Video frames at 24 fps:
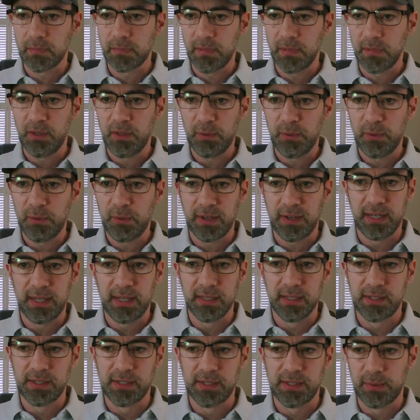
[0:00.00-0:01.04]
right,
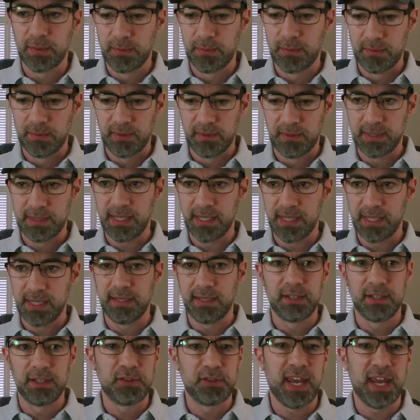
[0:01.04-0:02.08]
so let's get to
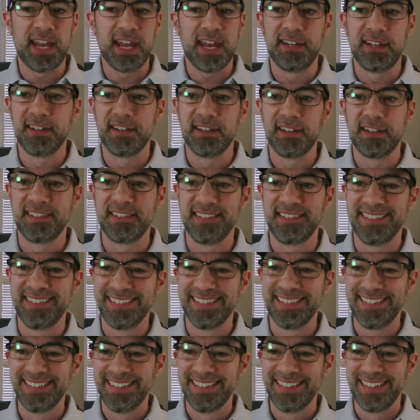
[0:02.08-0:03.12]
the chat here.
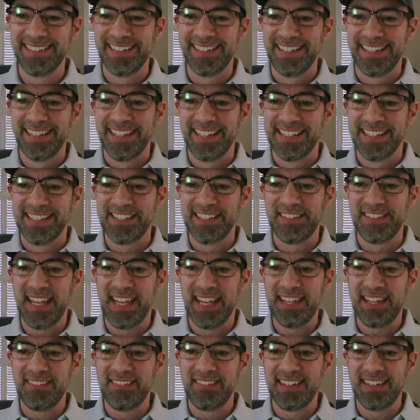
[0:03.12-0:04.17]
So
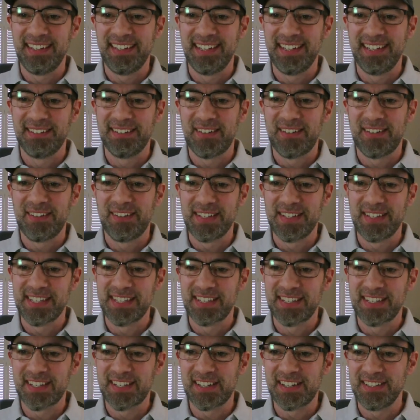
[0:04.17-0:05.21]
David, and I want
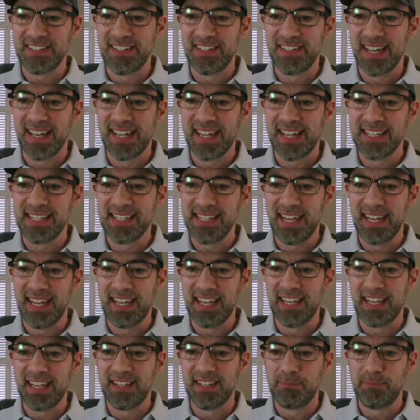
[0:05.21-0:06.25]
to talk to you guys.
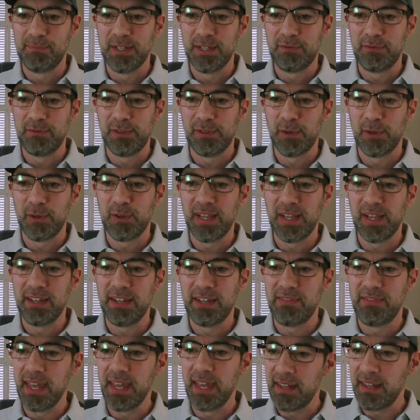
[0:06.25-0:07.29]
And Tiff Local Life,
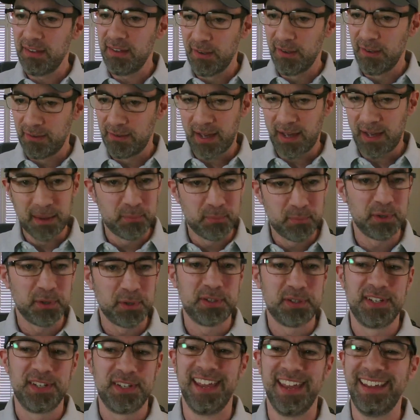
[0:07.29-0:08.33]
thank you. Oh, I
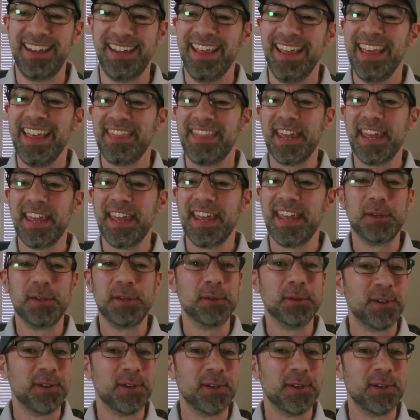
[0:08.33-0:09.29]
appreciate, thank you.